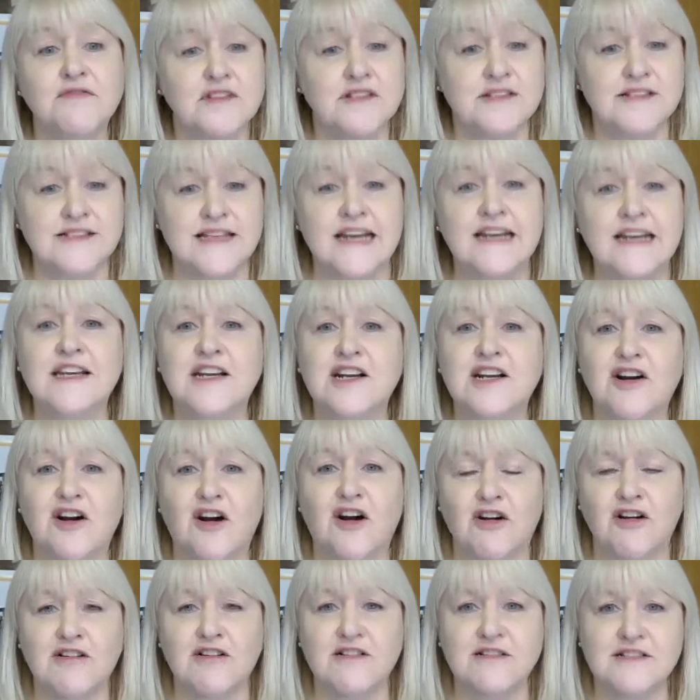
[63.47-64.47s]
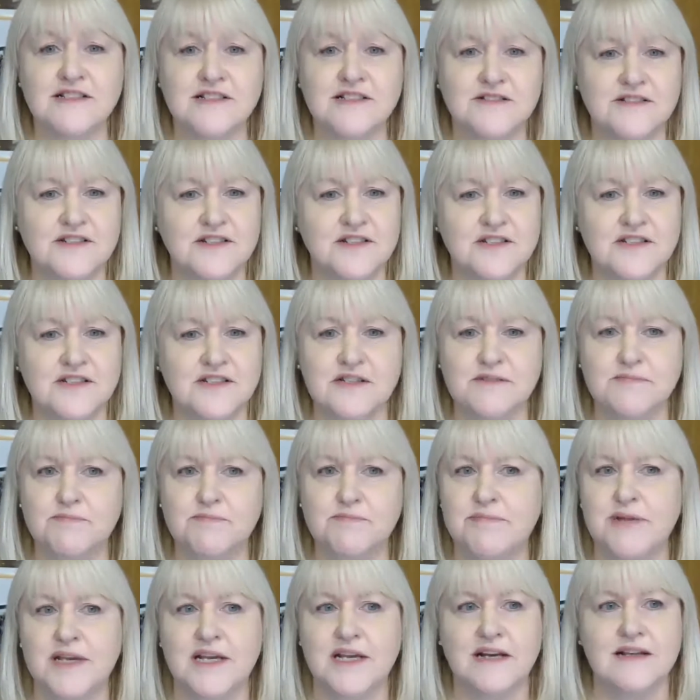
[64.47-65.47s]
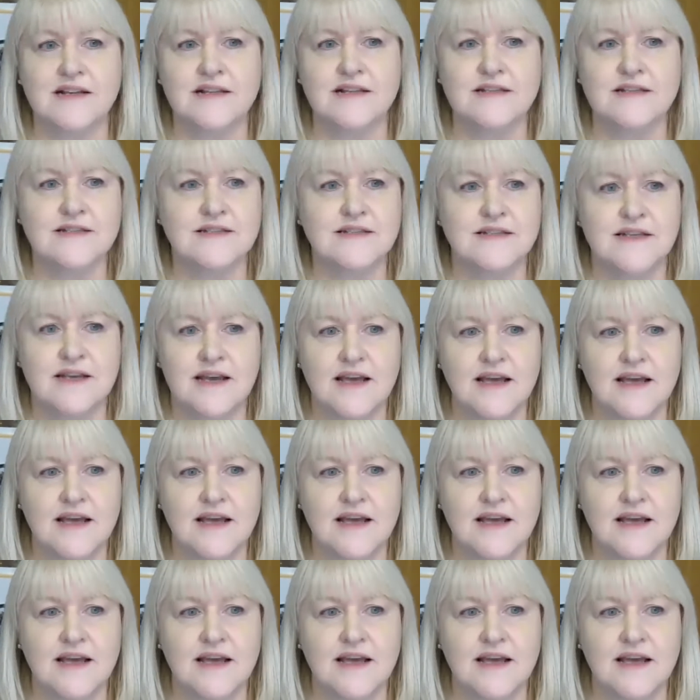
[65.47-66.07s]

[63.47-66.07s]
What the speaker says: sending cards just because